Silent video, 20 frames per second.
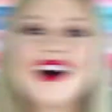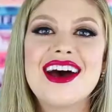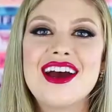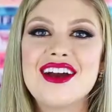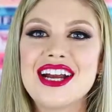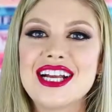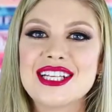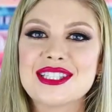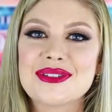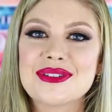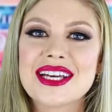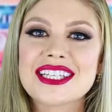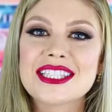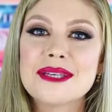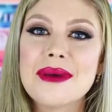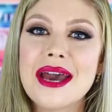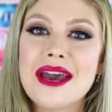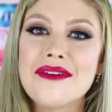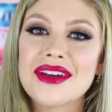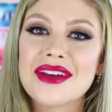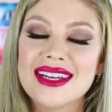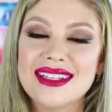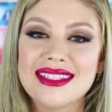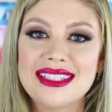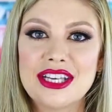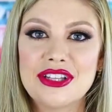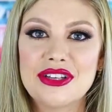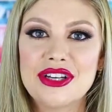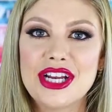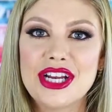All right, so next up I have a
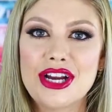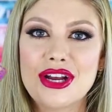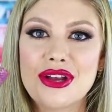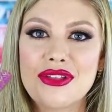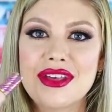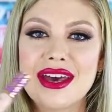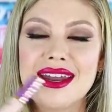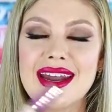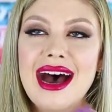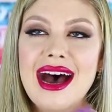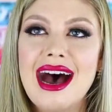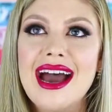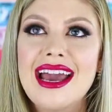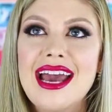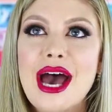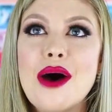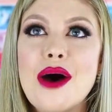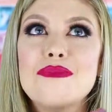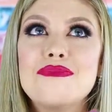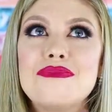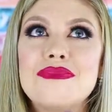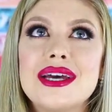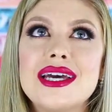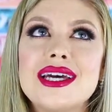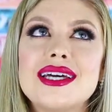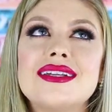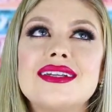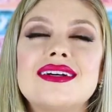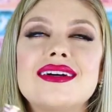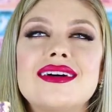concealer here that I have
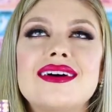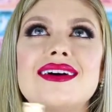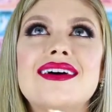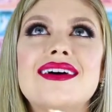been,